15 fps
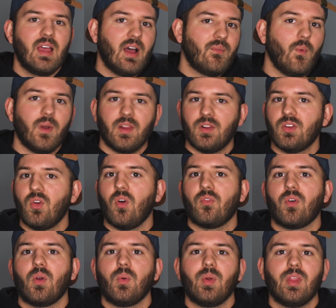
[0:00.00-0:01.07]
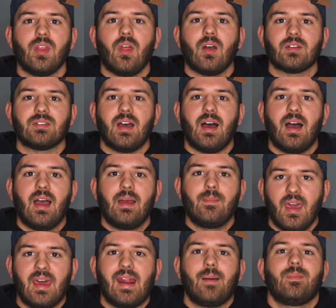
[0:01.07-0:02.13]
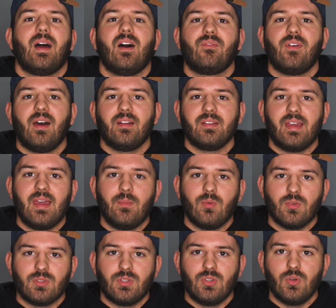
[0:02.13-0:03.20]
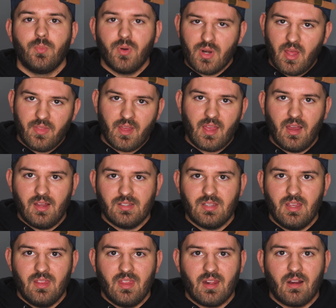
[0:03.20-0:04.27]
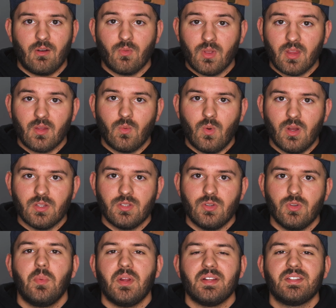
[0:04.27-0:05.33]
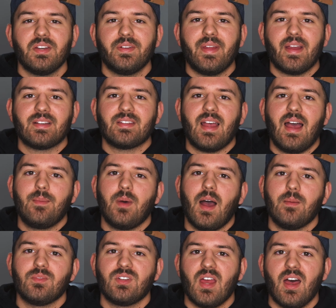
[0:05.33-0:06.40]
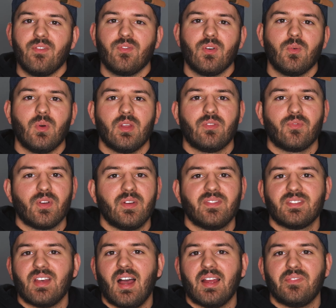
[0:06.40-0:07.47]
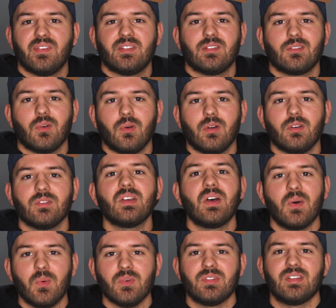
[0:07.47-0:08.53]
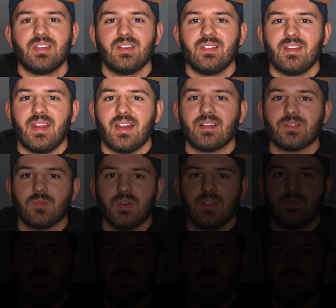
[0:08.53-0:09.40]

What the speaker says: I've wanted to do it for a really long time, and I'm now finally able to put out the content that I really want to. But until next time, I'm Jeff with Free Photography Tutorials. We'll see you in the next one.